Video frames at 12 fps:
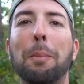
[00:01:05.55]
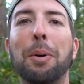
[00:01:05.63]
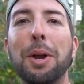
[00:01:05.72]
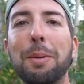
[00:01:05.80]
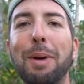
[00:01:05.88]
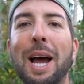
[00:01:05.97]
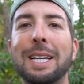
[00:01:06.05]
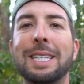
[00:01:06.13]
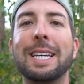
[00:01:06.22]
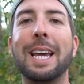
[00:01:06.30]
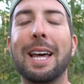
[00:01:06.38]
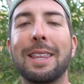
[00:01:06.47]
put it back
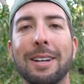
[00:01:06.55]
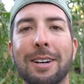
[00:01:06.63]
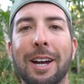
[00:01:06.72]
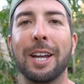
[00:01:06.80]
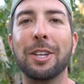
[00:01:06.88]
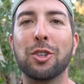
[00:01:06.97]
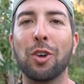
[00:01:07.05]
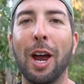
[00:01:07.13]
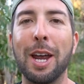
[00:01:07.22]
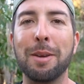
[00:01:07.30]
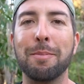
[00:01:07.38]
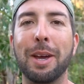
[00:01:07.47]
together and
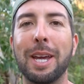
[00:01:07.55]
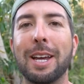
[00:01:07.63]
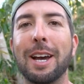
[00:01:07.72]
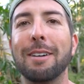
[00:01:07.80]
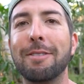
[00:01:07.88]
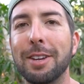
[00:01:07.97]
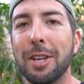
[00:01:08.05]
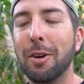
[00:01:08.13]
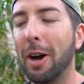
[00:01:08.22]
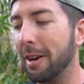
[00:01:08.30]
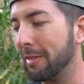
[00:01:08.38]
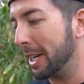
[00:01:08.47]
try and make a
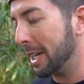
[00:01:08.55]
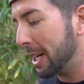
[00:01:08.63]
video out of it.